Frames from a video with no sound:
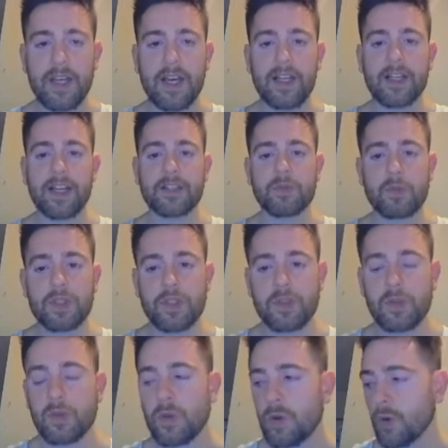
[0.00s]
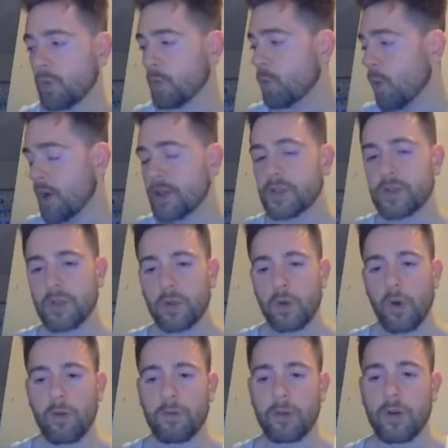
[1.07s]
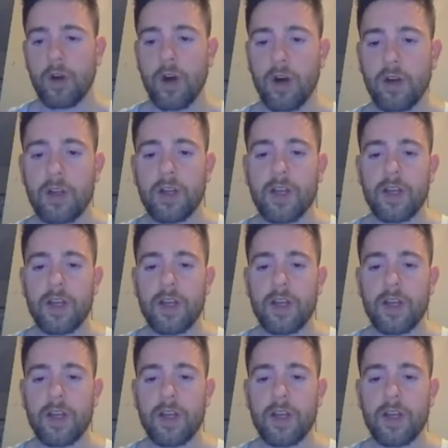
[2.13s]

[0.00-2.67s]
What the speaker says: And that's what you want to do overall,